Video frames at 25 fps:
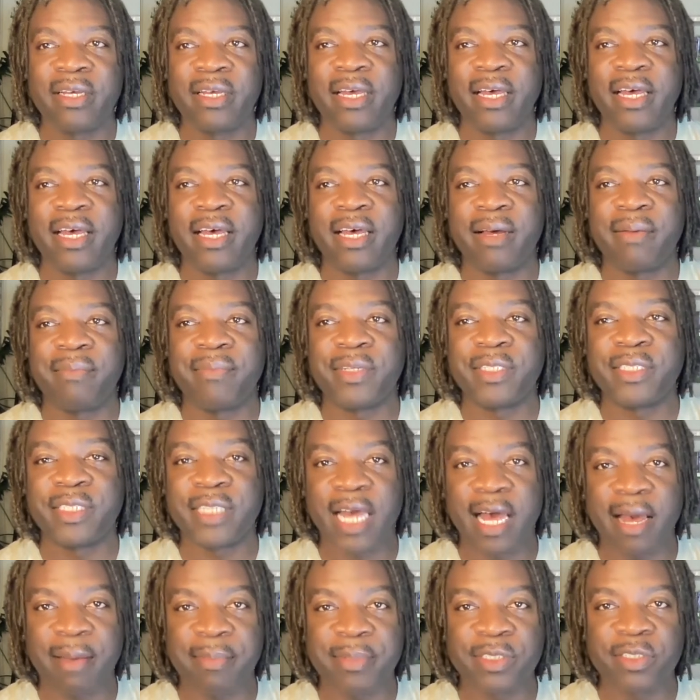The
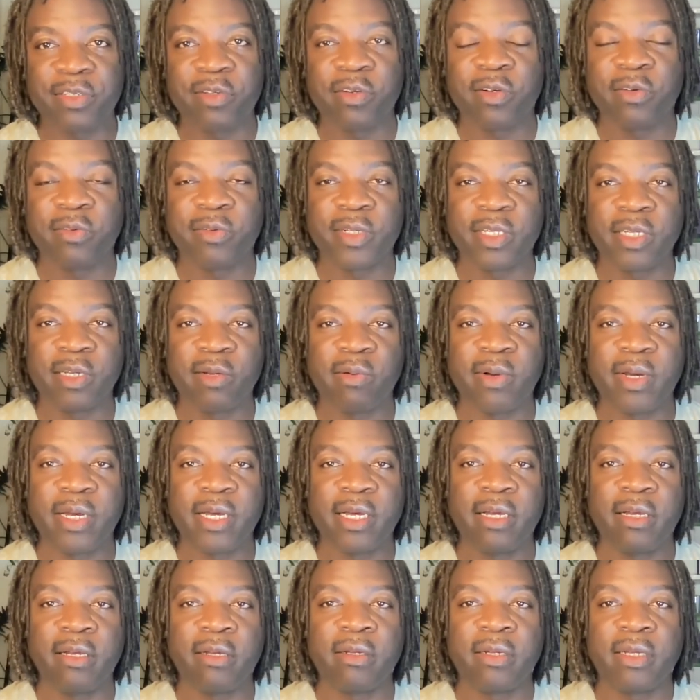job is going really
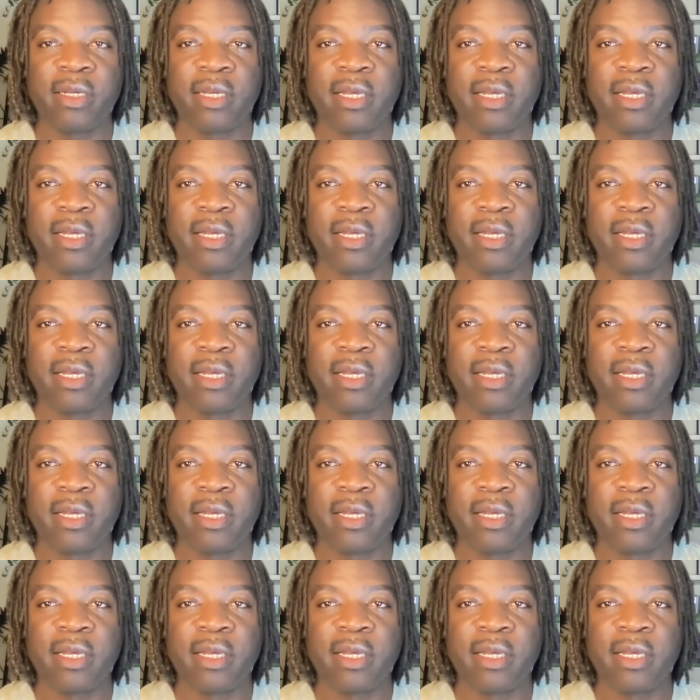well.